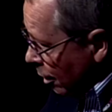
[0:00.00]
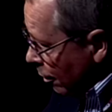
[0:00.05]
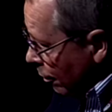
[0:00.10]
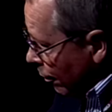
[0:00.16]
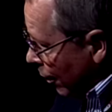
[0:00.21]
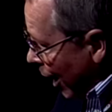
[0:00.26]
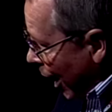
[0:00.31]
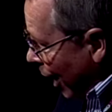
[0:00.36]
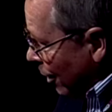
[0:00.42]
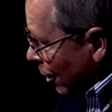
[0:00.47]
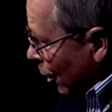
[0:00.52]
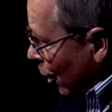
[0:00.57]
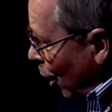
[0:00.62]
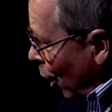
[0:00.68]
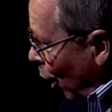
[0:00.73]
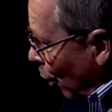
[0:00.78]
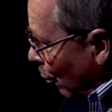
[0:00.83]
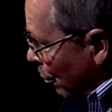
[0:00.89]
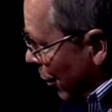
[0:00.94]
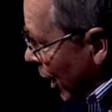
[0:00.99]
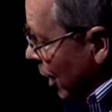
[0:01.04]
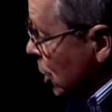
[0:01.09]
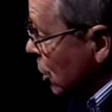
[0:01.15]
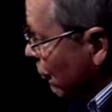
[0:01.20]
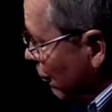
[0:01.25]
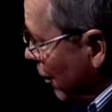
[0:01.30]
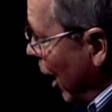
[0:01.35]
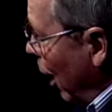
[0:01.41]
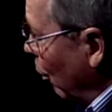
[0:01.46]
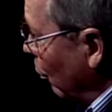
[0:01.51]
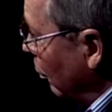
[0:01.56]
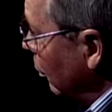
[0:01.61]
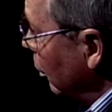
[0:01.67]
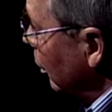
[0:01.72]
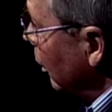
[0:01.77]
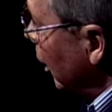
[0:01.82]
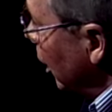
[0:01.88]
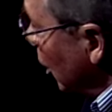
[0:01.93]
that are best found
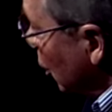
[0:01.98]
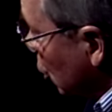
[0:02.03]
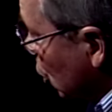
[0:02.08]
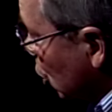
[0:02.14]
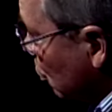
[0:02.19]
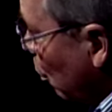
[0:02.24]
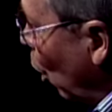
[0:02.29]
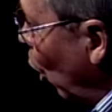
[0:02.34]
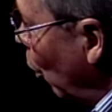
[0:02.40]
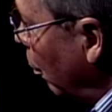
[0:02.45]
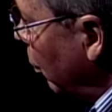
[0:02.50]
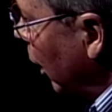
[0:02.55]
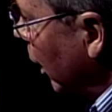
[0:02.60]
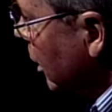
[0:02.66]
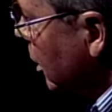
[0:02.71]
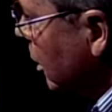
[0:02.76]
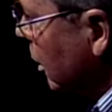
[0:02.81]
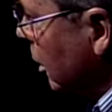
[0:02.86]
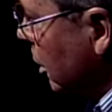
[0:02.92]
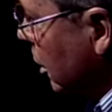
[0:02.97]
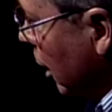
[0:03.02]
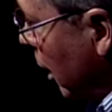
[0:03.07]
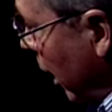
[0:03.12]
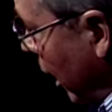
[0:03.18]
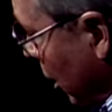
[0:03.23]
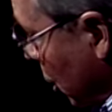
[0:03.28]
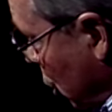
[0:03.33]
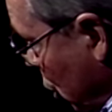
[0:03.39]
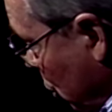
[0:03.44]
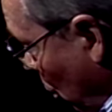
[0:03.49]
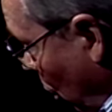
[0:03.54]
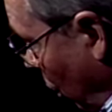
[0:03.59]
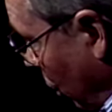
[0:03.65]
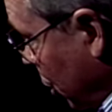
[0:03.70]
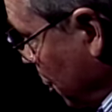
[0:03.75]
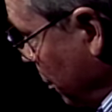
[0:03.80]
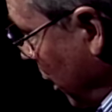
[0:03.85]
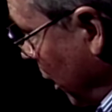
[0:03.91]
in small places and
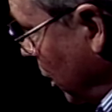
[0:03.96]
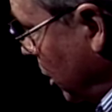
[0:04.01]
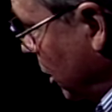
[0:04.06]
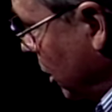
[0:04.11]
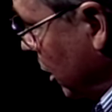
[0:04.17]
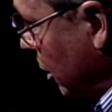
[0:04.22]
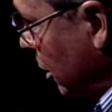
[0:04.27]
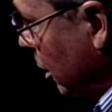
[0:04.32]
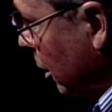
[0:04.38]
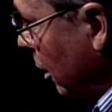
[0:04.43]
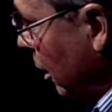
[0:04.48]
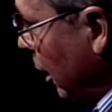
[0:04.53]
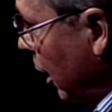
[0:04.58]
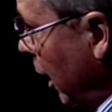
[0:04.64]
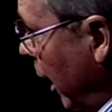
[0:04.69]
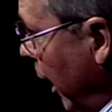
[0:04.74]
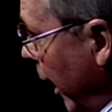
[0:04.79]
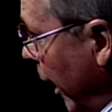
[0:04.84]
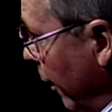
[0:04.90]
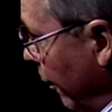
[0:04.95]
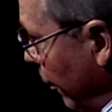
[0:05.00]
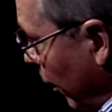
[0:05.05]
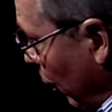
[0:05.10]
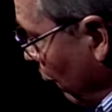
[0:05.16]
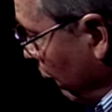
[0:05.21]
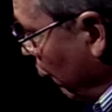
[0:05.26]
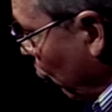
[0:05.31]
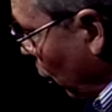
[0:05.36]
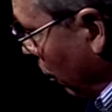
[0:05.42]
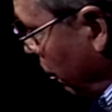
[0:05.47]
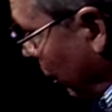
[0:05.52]
small spaces, and therefore